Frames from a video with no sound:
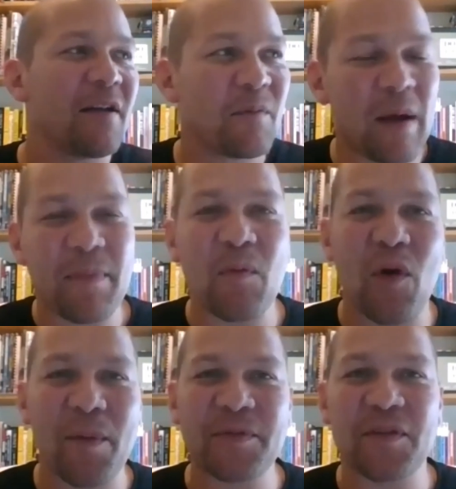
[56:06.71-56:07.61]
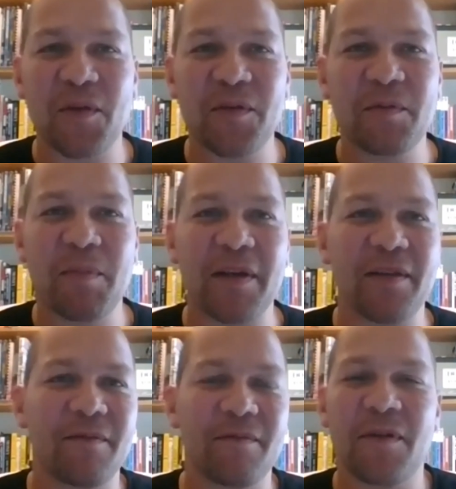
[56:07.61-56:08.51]
might be more obstacles, but
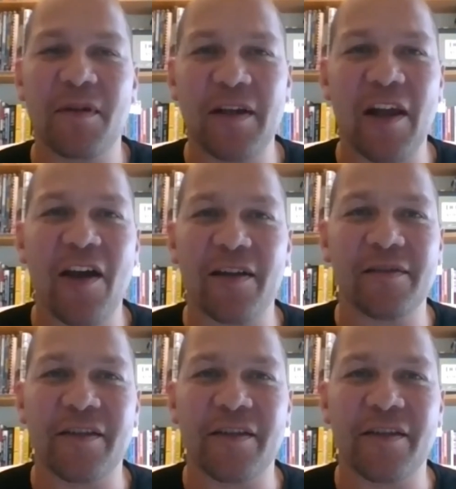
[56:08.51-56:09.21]
you can learn.